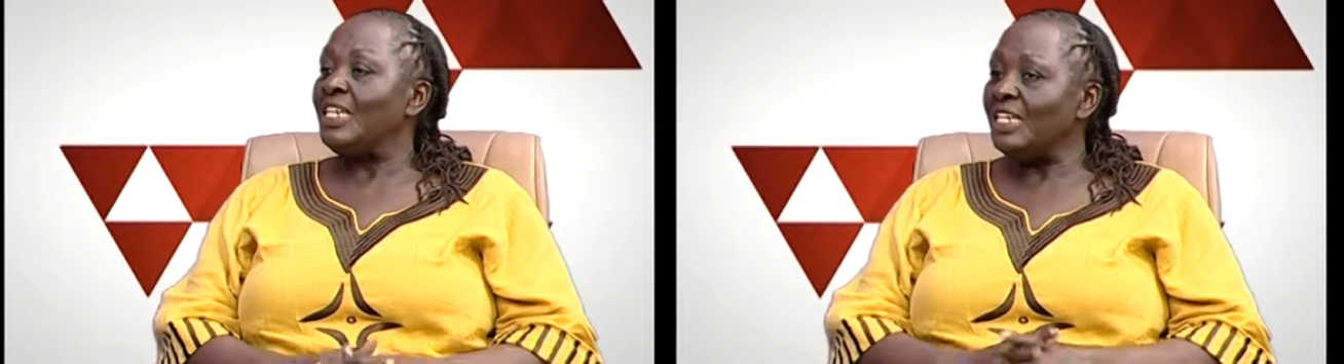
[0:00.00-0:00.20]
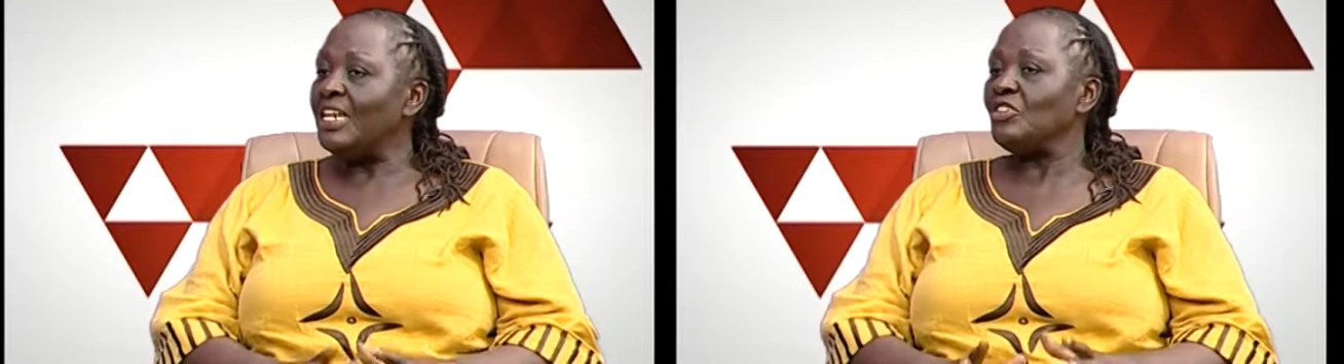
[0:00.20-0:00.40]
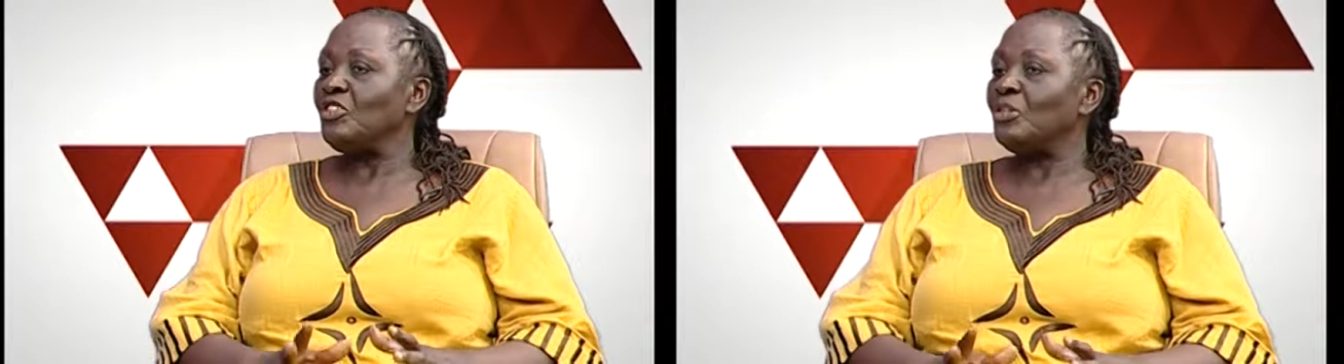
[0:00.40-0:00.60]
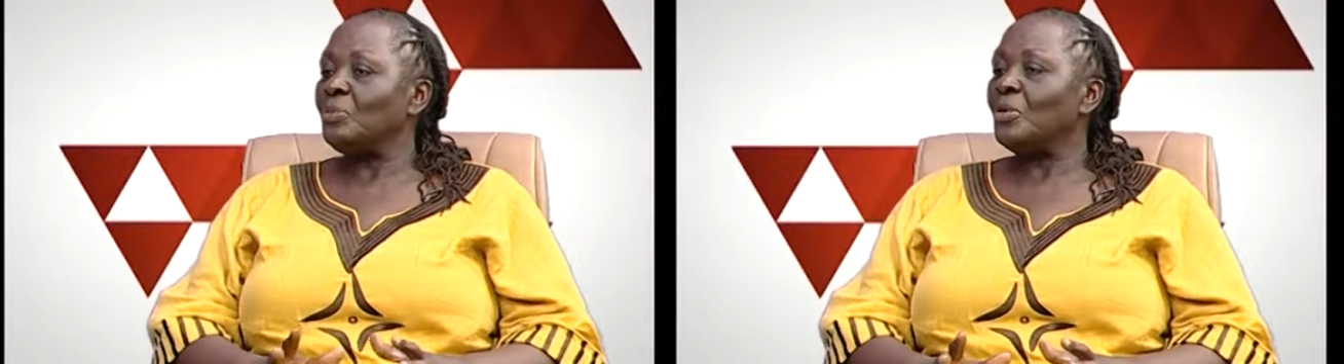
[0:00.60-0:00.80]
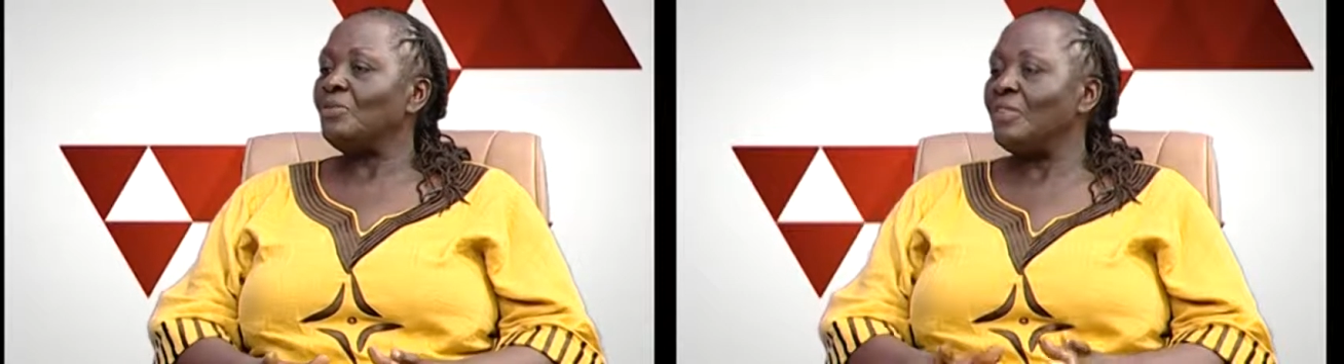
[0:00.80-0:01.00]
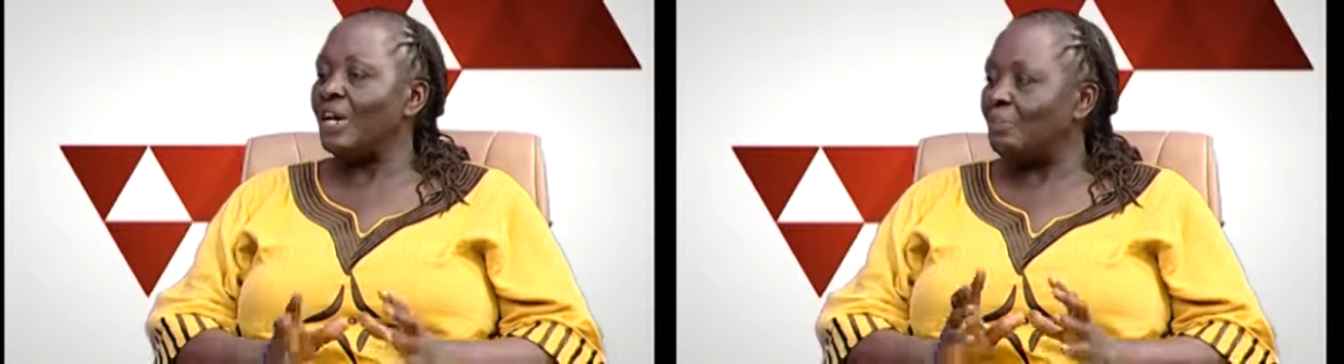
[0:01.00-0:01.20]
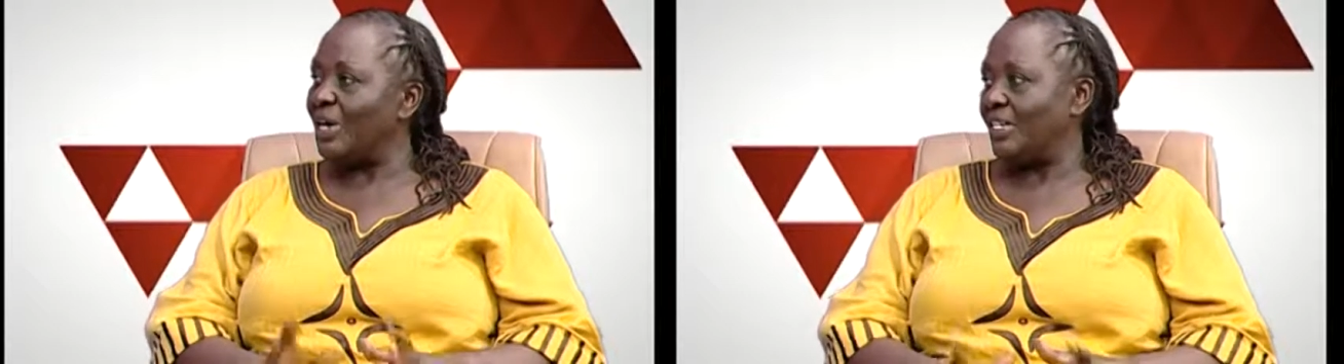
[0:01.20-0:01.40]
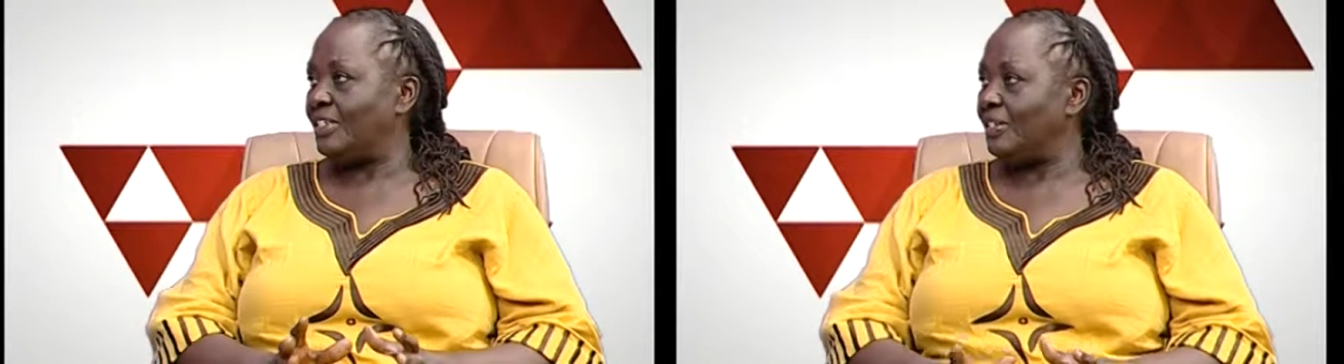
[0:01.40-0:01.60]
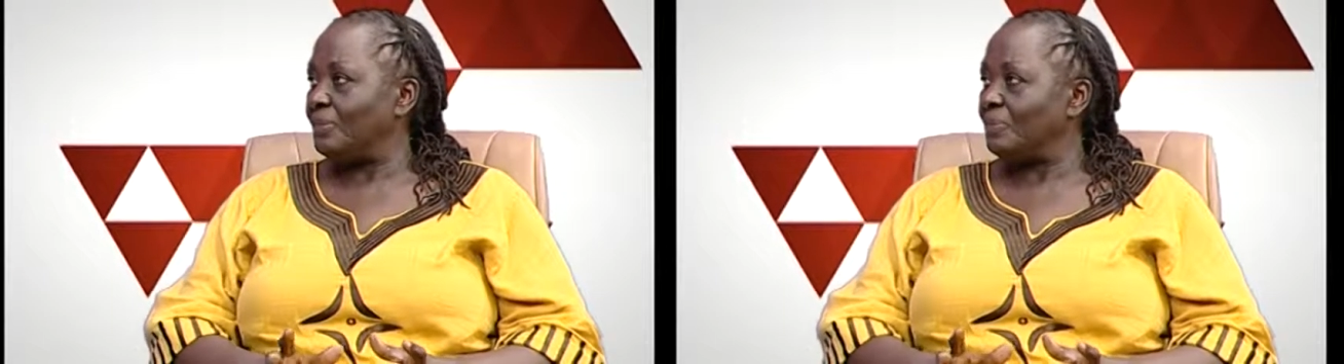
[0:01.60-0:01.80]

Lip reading: leadership of the party